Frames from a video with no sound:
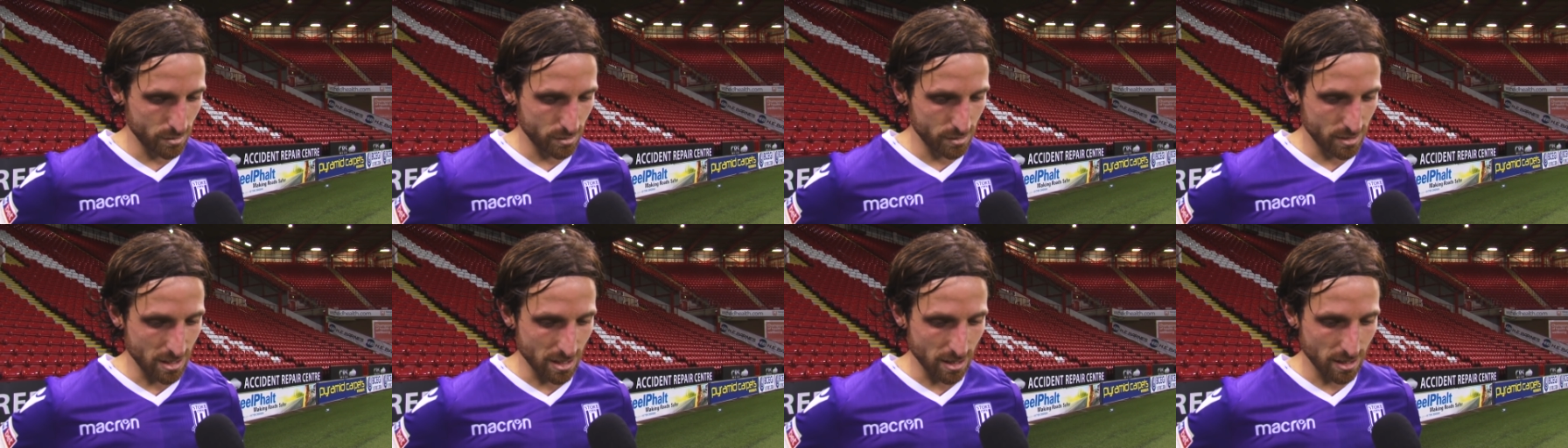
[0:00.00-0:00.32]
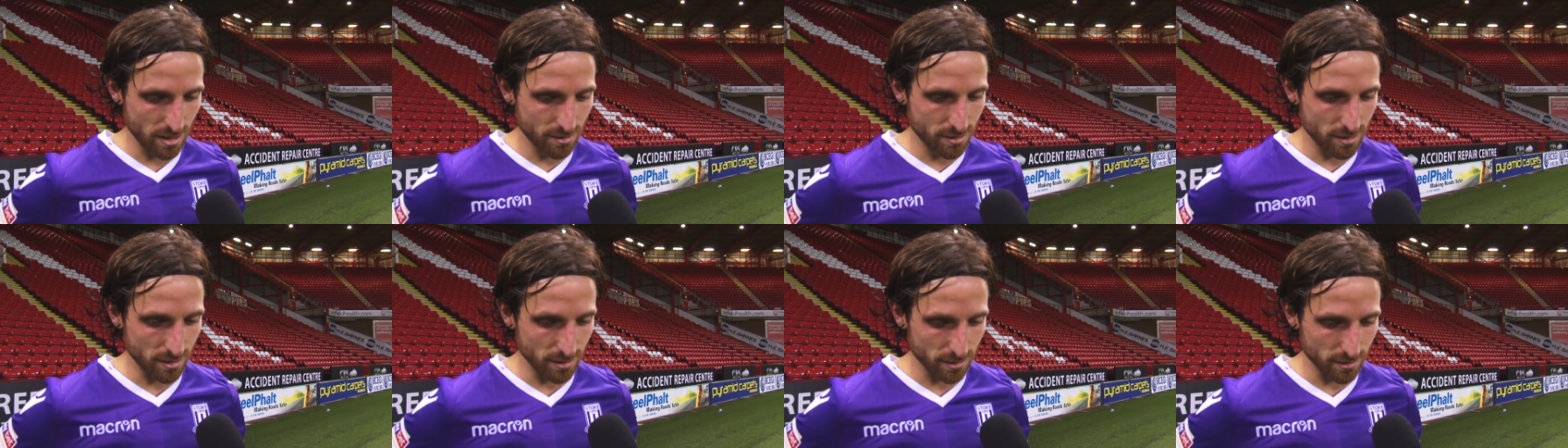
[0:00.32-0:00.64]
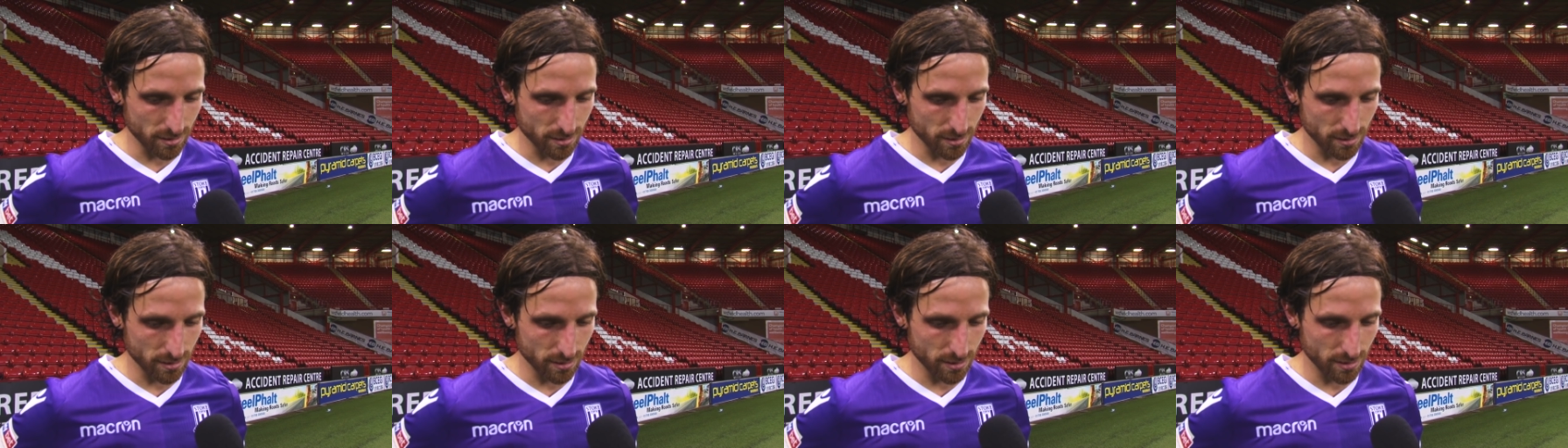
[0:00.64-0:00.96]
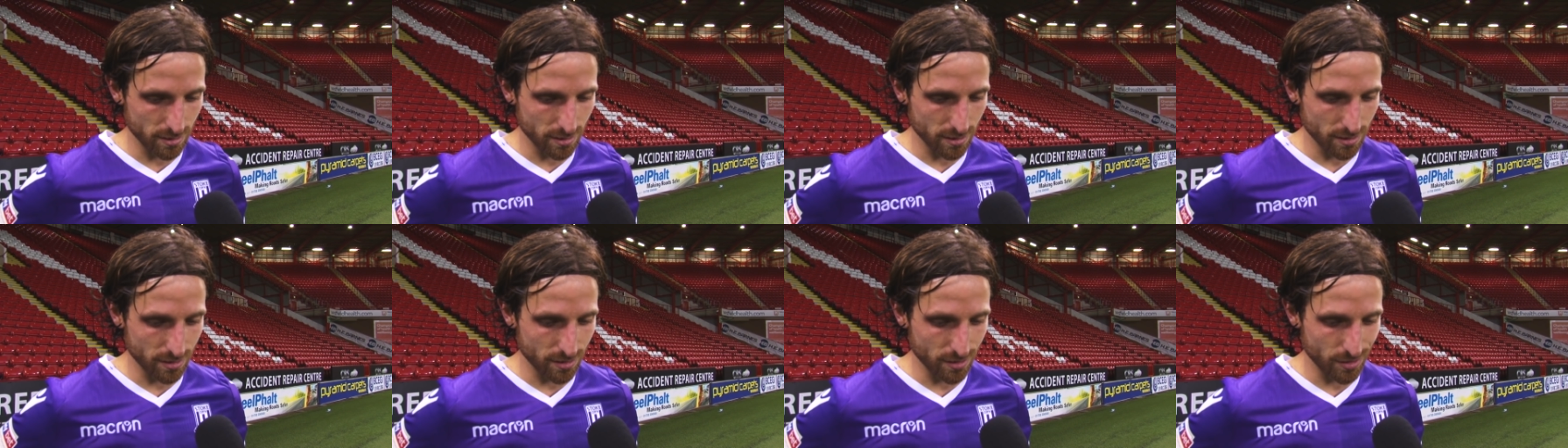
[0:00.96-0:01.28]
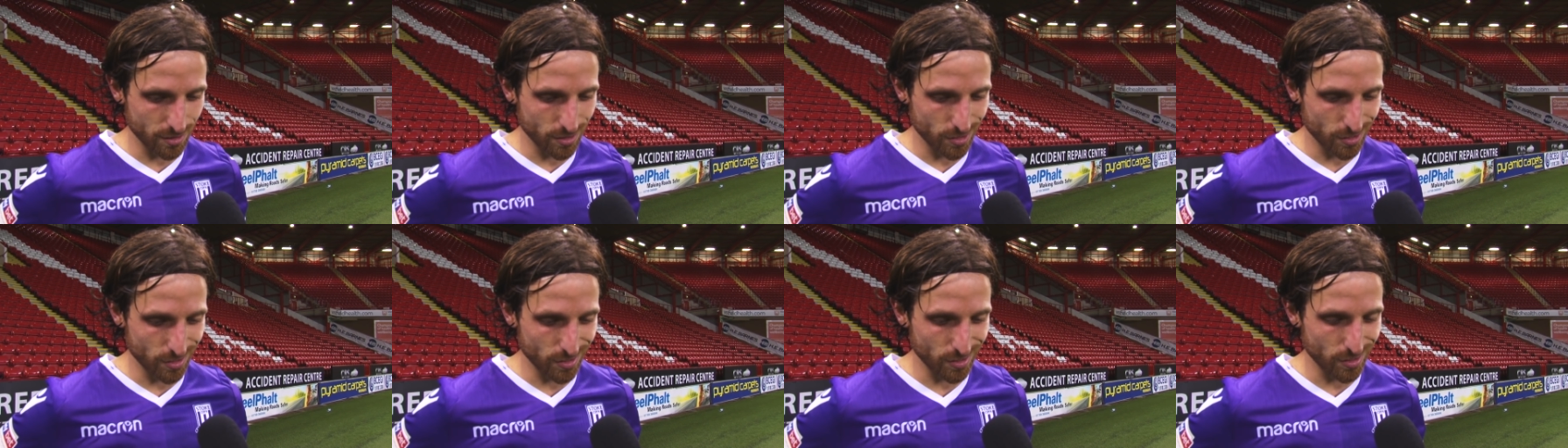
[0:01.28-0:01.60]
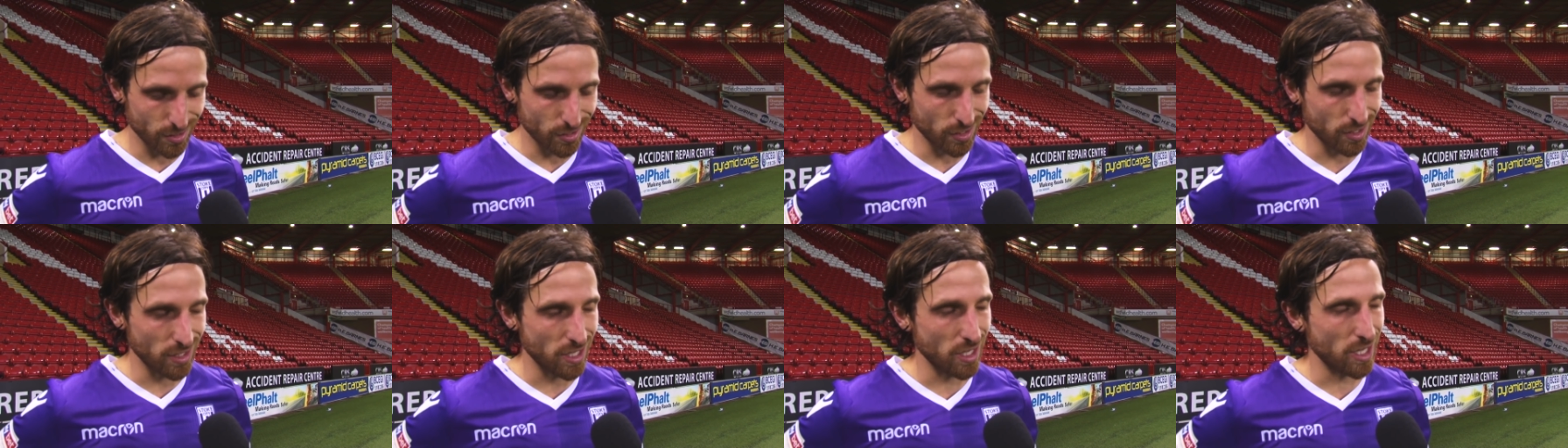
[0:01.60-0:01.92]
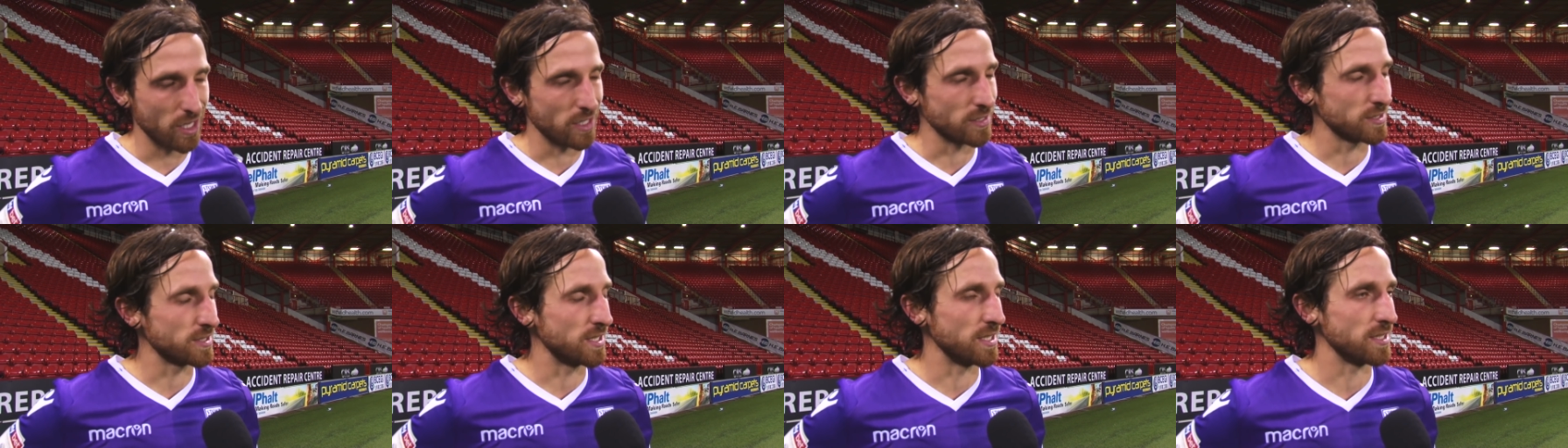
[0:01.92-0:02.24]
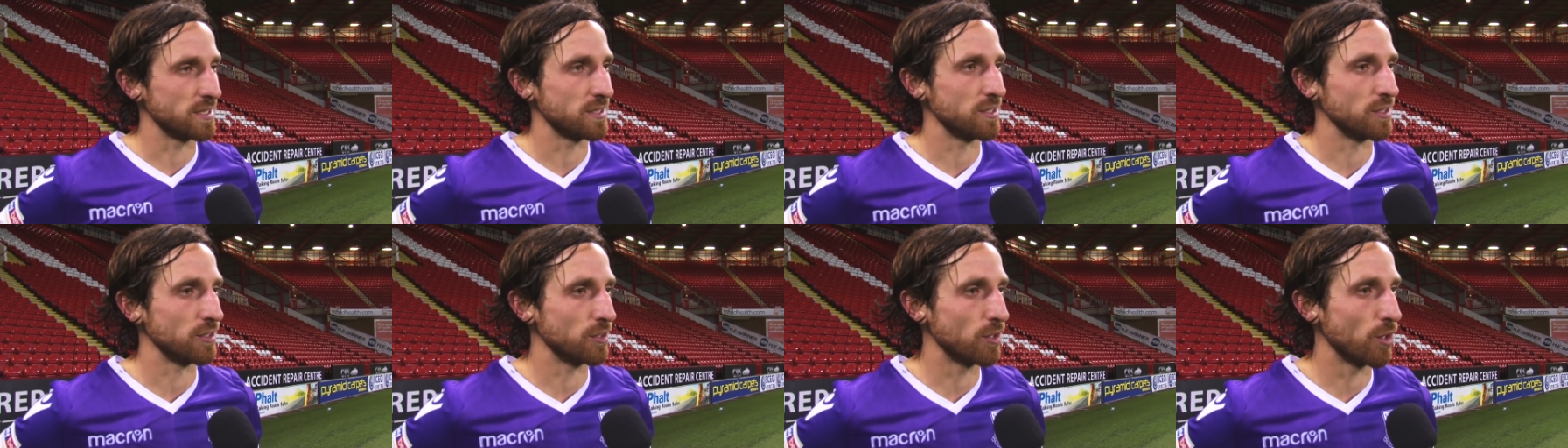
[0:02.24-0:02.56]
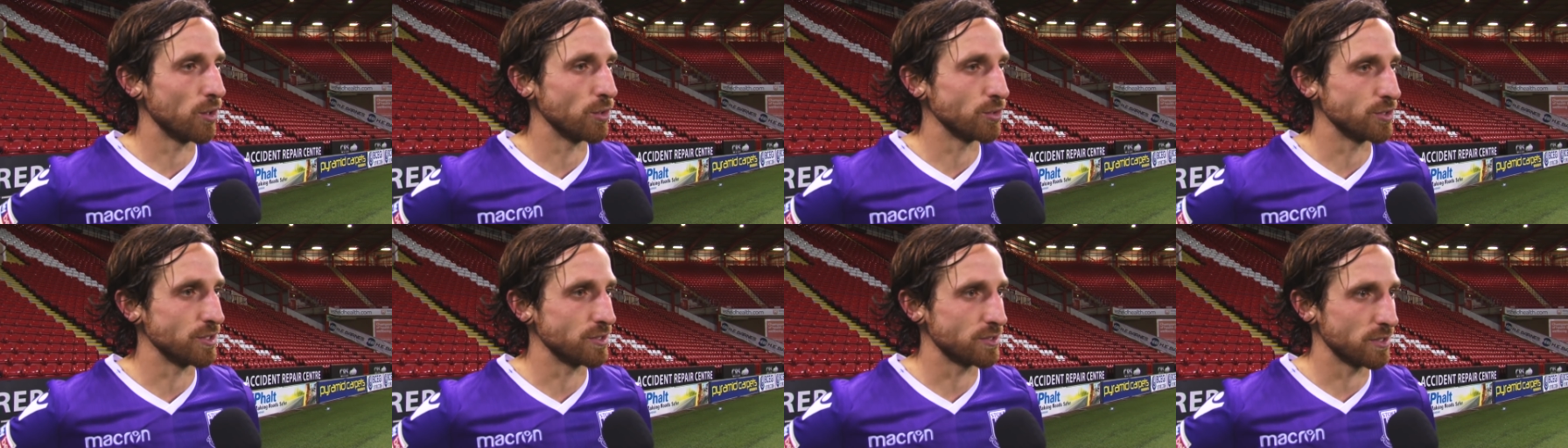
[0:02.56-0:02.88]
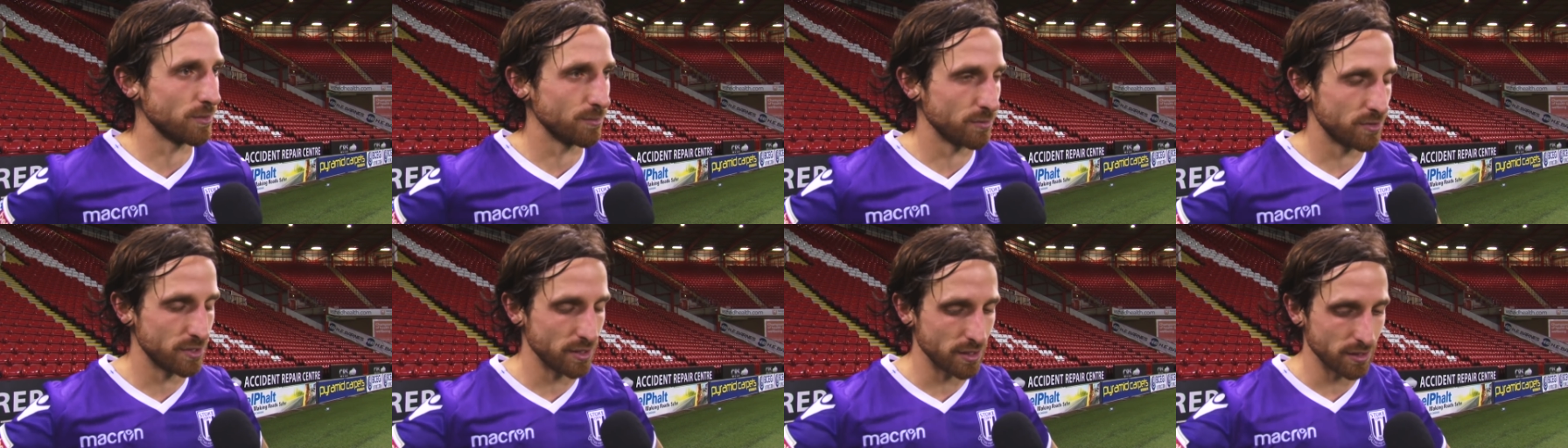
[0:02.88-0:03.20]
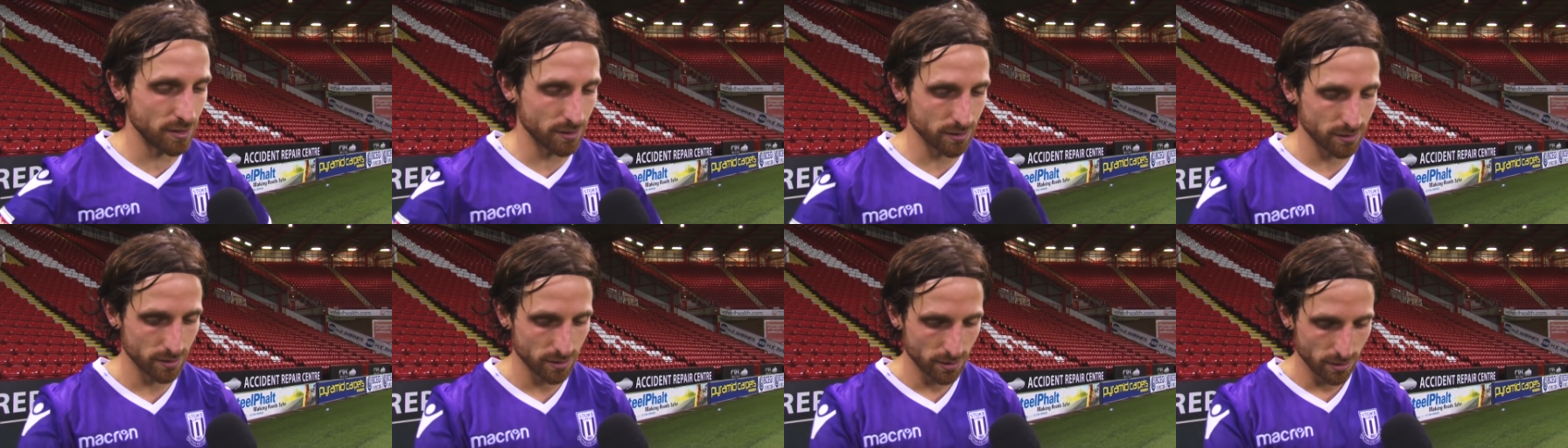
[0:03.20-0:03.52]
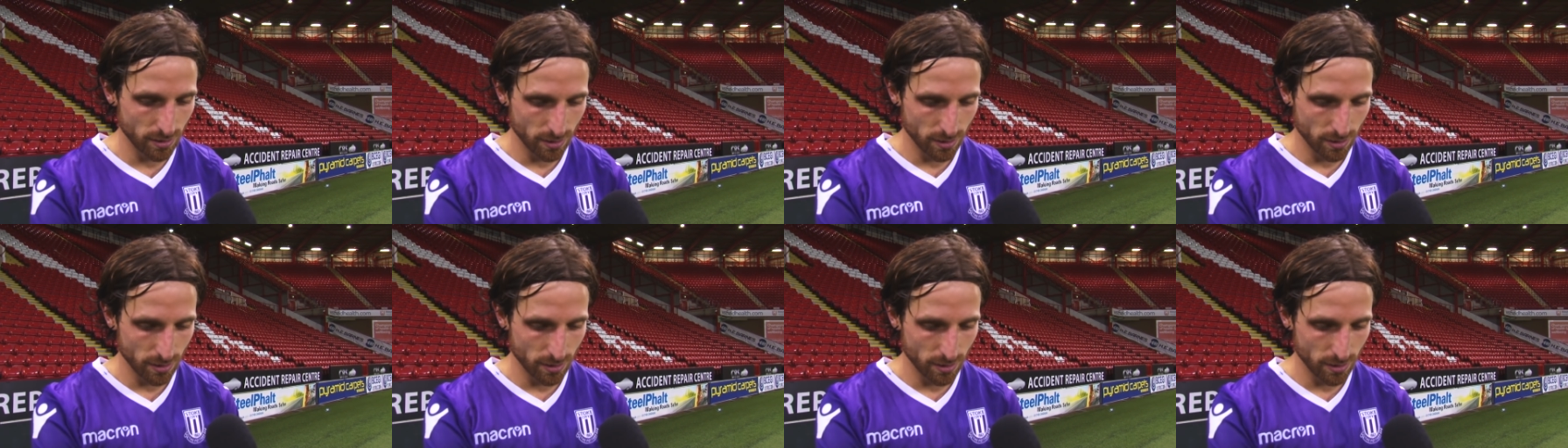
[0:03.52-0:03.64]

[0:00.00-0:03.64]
yeah, I think assists and goals is something.